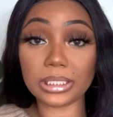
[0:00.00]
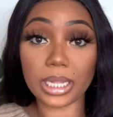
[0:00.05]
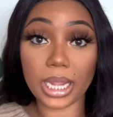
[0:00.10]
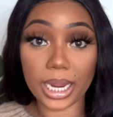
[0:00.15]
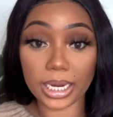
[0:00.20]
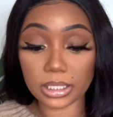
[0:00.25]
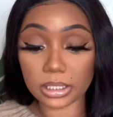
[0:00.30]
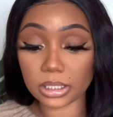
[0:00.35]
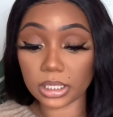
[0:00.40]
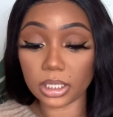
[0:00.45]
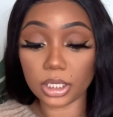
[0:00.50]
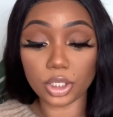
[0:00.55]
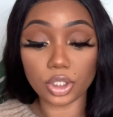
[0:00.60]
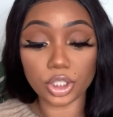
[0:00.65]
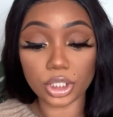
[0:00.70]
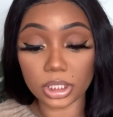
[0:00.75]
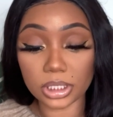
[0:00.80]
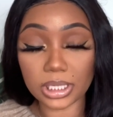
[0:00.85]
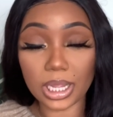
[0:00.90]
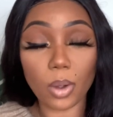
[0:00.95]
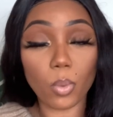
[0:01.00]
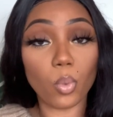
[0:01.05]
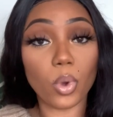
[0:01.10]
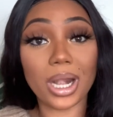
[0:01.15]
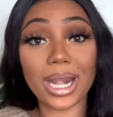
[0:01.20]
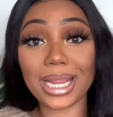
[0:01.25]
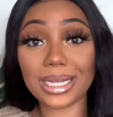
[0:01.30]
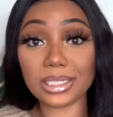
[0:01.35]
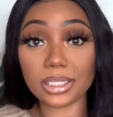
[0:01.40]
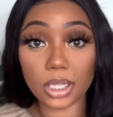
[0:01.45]
Tight Skinny Jeans. And
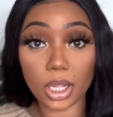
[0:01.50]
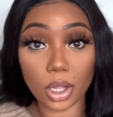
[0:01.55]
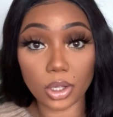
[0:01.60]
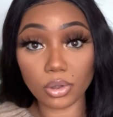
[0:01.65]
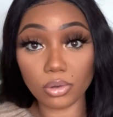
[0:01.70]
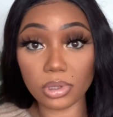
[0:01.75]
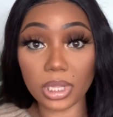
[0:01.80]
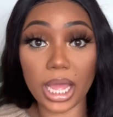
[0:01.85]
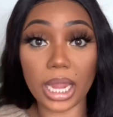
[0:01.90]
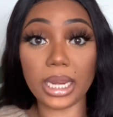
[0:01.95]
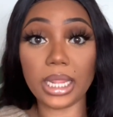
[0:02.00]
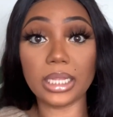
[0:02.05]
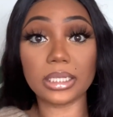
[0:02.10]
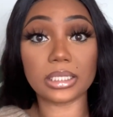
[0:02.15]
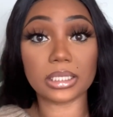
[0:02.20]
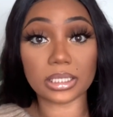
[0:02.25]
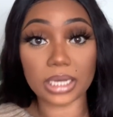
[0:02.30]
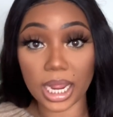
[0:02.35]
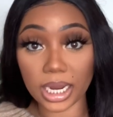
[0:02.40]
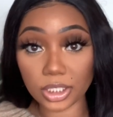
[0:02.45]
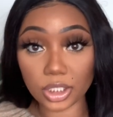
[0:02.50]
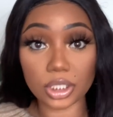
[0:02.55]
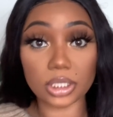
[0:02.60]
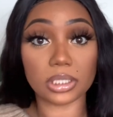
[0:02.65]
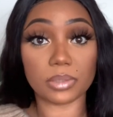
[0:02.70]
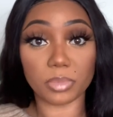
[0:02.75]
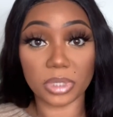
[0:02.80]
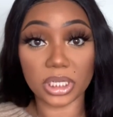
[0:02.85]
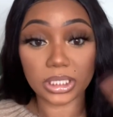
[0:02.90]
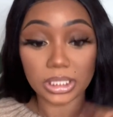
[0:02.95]
when I tell you that it
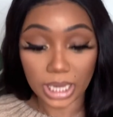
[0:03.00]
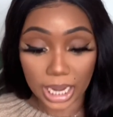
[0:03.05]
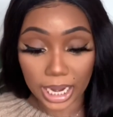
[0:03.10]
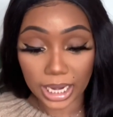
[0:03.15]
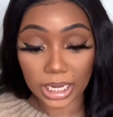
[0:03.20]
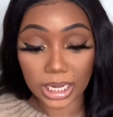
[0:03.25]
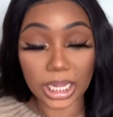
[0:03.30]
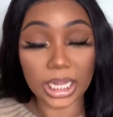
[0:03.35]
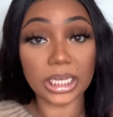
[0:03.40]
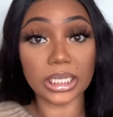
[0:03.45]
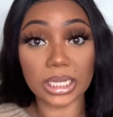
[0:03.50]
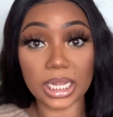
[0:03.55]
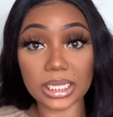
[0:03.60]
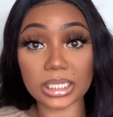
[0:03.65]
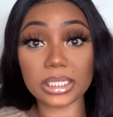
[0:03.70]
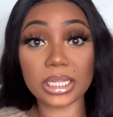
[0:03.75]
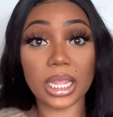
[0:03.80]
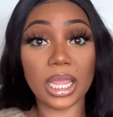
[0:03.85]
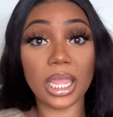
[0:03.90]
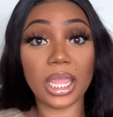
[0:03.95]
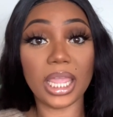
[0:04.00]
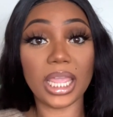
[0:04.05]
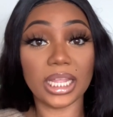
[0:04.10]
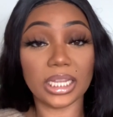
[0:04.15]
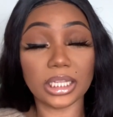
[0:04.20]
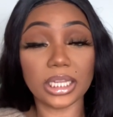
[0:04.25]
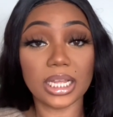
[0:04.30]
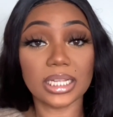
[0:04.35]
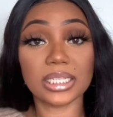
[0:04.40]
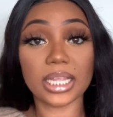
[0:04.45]
snatches me tight, it does
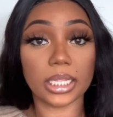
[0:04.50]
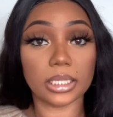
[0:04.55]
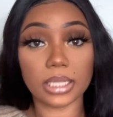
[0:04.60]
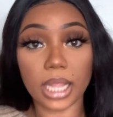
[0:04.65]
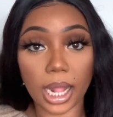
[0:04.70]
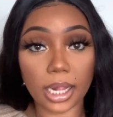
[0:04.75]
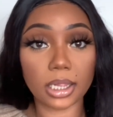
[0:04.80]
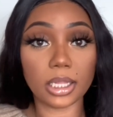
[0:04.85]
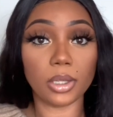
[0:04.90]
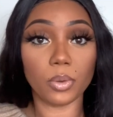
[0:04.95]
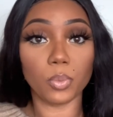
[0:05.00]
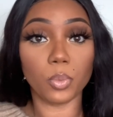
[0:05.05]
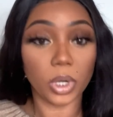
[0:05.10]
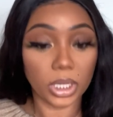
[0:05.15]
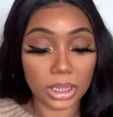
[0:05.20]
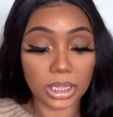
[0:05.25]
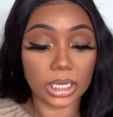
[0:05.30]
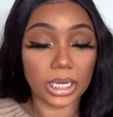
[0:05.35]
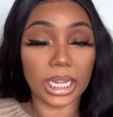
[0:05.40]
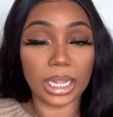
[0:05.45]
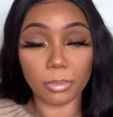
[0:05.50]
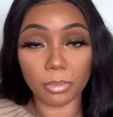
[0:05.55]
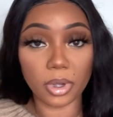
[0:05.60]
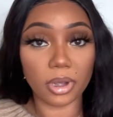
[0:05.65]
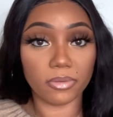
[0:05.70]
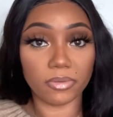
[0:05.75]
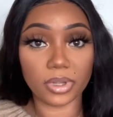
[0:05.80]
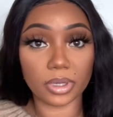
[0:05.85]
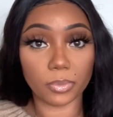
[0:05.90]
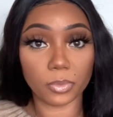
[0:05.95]
it does exactly what the name
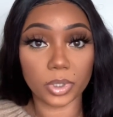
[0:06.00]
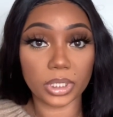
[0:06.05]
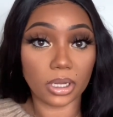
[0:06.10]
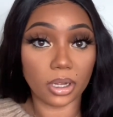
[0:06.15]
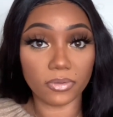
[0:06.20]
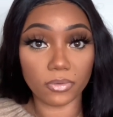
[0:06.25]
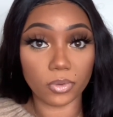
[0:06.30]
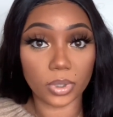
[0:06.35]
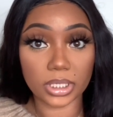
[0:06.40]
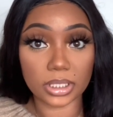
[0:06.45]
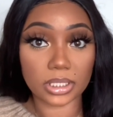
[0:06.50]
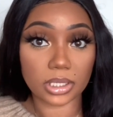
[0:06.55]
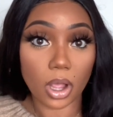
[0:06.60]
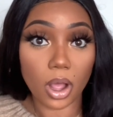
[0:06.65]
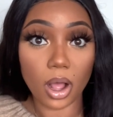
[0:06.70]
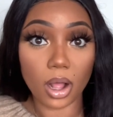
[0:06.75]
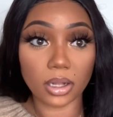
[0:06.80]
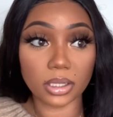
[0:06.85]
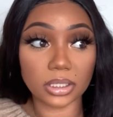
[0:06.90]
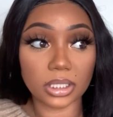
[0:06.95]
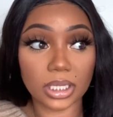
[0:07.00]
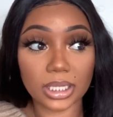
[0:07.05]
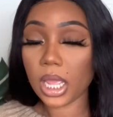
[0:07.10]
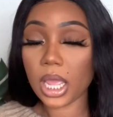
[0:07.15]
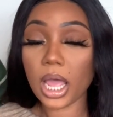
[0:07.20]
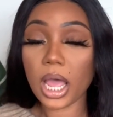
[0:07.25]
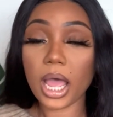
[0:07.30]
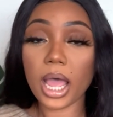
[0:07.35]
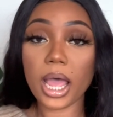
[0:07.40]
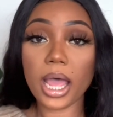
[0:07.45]
of it what, of what it's called.
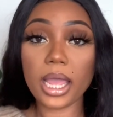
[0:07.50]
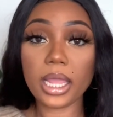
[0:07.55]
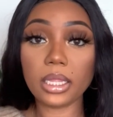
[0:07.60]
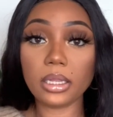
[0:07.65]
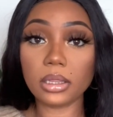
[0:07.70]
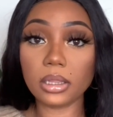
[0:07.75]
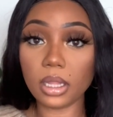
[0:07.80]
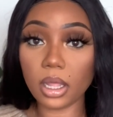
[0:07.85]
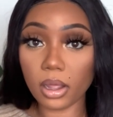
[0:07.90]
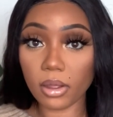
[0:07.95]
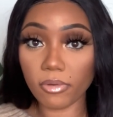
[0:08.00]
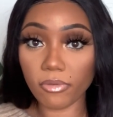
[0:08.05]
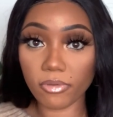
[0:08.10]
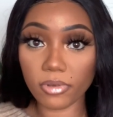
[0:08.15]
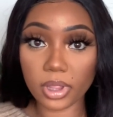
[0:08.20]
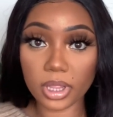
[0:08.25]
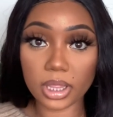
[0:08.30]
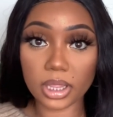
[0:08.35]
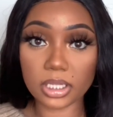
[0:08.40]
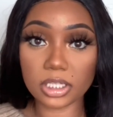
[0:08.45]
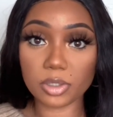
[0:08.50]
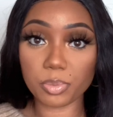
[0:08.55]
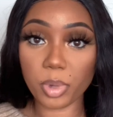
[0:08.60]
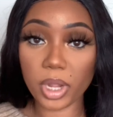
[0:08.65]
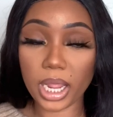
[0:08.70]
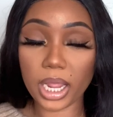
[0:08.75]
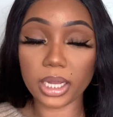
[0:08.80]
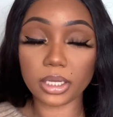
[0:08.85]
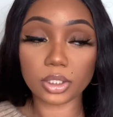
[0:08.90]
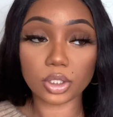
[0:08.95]
I love this
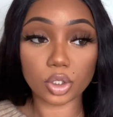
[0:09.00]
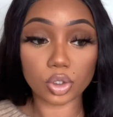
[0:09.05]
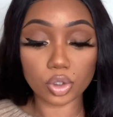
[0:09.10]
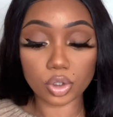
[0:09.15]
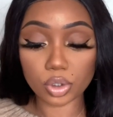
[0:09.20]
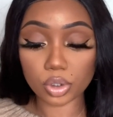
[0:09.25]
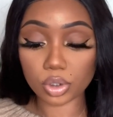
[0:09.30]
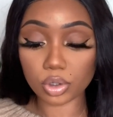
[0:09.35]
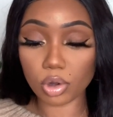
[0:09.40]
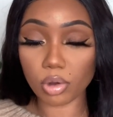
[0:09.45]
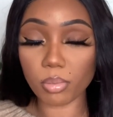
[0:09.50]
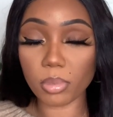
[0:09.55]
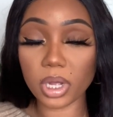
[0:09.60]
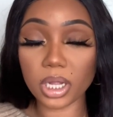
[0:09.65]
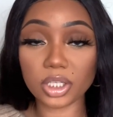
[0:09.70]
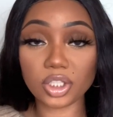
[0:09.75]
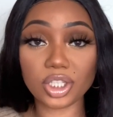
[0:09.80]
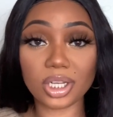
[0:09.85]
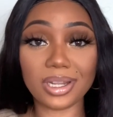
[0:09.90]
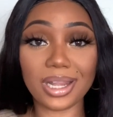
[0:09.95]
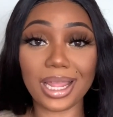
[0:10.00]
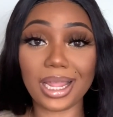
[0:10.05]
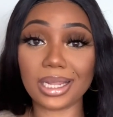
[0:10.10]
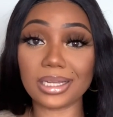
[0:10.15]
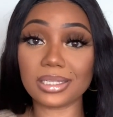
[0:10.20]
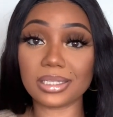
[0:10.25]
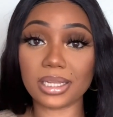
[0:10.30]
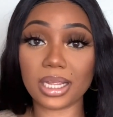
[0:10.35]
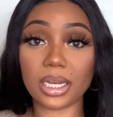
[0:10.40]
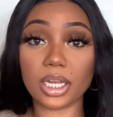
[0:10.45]
pant so much. Like
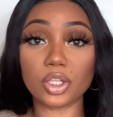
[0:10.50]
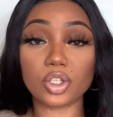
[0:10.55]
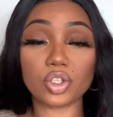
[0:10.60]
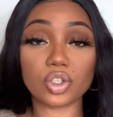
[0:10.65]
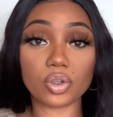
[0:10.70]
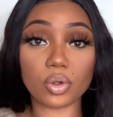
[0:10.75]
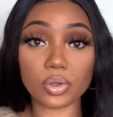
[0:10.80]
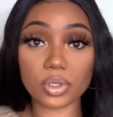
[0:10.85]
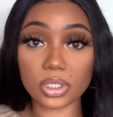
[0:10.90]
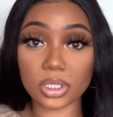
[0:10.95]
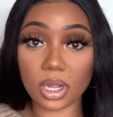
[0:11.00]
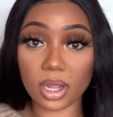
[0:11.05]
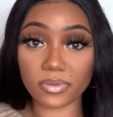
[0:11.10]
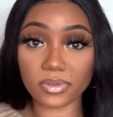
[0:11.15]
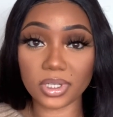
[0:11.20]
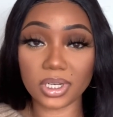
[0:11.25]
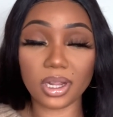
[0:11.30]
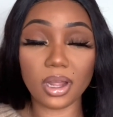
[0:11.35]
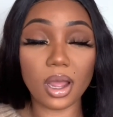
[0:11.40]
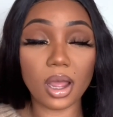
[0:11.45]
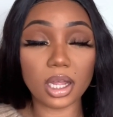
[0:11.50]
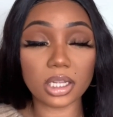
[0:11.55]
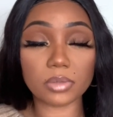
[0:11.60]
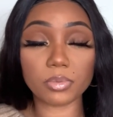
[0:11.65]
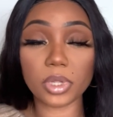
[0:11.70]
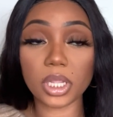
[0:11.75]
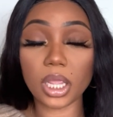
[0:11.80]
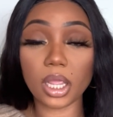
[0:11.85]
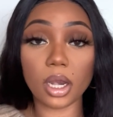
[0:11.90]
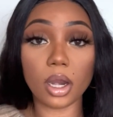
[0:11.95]
I said, it's so soft and it hugs
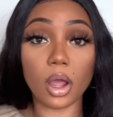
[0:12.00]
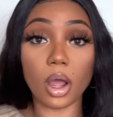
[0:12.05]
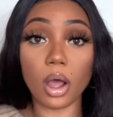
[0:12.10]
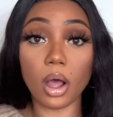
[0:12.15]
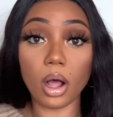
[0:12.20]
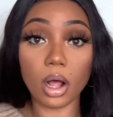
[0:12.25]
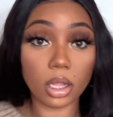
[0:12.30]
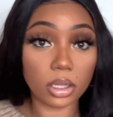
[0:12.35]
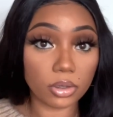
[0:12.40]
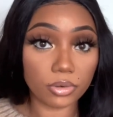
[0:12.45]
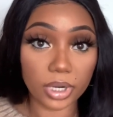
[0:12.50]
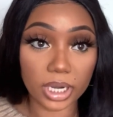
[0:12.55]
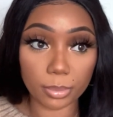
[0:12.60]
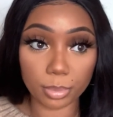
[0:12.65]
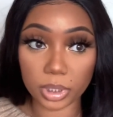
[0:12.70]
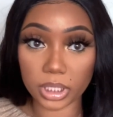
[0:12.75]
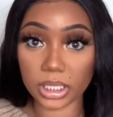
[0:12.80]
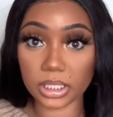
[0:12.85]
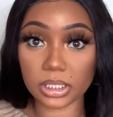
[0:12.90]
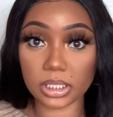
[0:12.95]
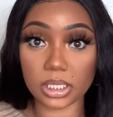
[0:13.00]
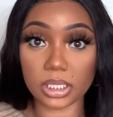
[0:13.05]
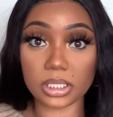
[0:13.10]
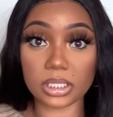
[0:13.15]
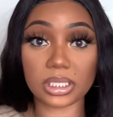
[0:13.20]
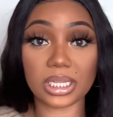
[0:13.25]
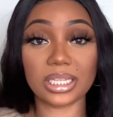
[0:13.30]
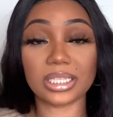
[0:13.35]
me in all the right places.